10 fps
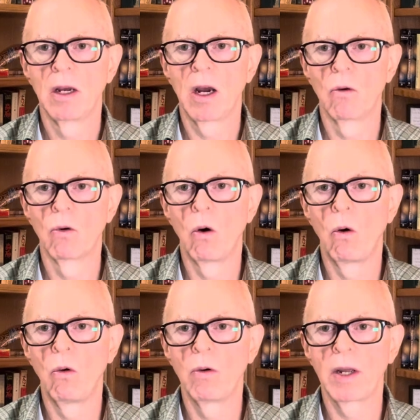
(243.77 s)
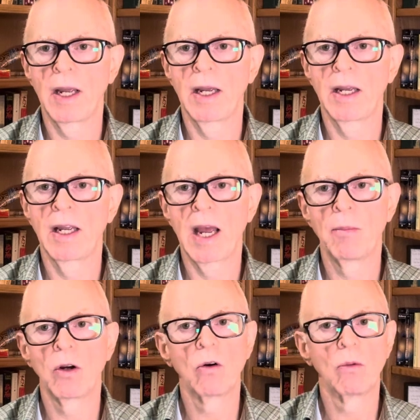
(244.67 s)
role in
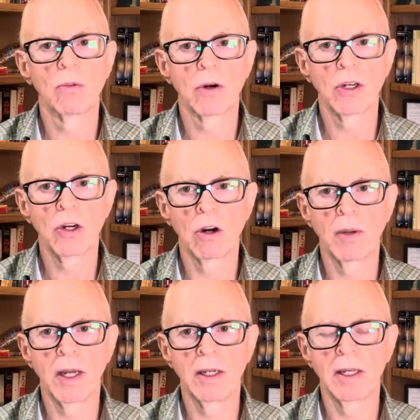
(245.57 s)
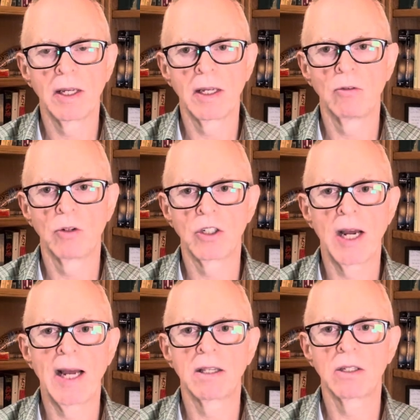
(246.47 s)
chemical procurement, which
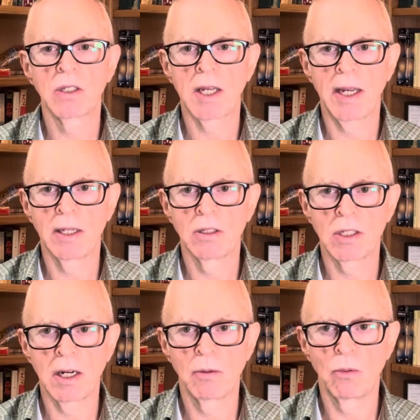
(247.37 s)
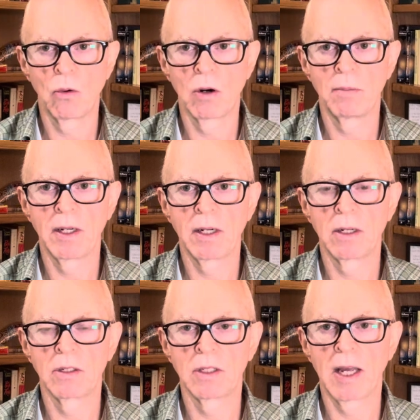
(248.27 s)
had to stay in Singapore
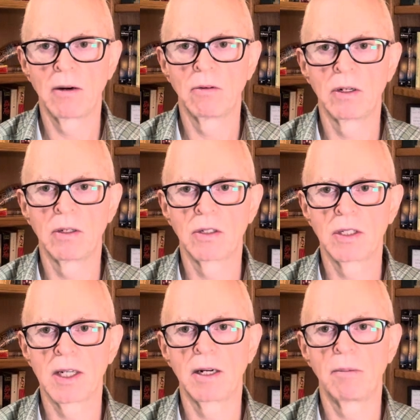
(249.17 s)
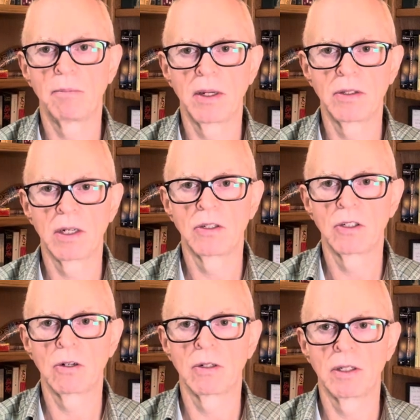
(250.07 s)
because that was set up as a
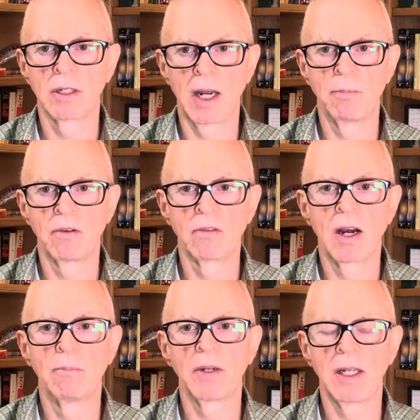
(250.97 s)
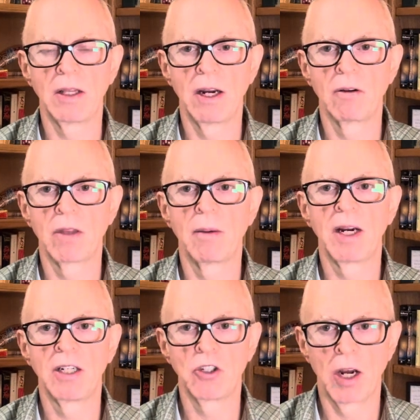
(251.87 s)
certain type of company there that
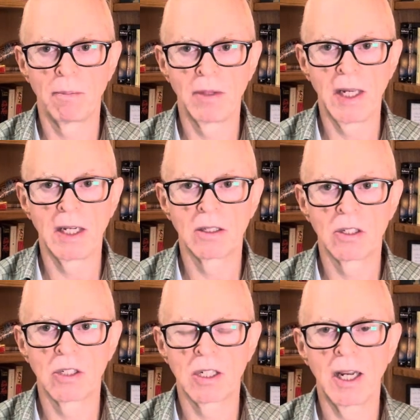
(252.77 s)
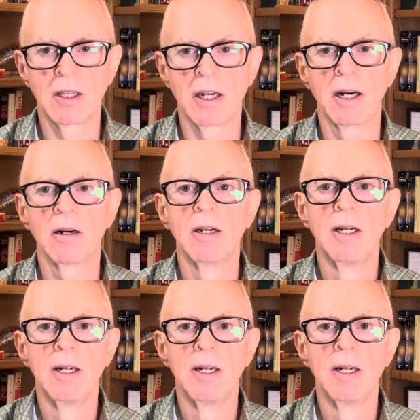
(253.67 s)
my job needed to stay there.